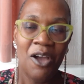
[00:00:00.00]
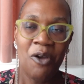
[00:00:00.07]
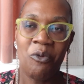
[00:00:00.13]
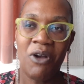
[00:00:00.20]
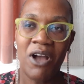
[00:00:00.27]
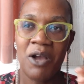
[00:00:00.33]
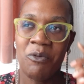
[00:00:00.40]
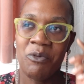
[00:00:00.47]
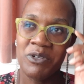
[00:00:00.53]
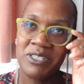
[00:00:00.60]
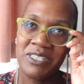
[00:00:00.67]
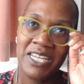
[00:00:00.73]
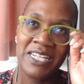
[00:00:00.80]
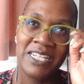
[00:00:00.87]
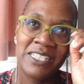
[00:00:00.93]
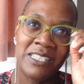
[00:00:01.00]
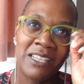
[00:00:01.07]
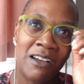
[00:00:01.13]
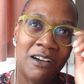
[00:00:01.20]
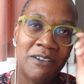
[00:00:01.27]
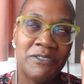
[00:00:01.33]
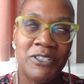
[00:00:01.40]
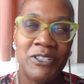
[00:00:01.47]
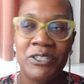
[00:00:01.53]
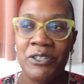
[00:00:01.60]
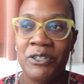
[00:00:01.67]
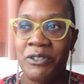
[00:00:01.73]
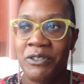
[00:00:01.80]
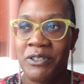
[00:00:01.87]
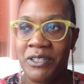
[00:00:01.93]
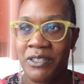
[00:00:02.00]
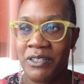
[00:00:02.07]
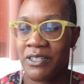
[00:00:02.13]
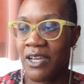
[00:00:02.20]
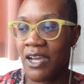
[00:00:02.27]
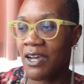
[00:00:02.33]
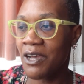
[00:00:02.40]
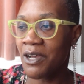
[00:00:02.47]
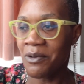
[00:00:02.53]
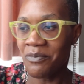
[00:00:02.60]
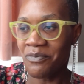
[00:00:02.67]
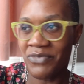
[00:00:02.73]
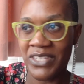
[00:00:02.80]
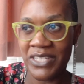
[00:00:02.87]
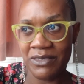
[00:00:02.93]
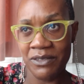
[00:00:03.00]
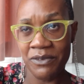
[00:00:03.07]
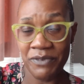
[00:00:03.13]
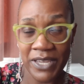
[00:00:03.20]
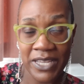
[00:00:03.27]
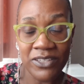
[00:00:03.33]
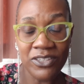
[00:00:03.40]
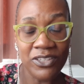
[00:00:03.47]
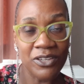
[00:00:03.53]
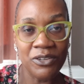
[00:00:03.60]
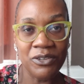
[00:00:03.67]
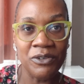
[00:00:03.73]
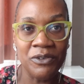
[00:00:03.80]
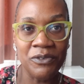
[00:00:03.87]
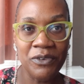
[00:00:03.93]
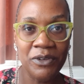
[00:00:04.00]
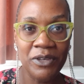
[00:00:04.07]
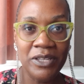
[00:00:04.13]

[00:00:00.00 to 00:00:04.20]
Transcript: What I will say, this afternoon, the venue,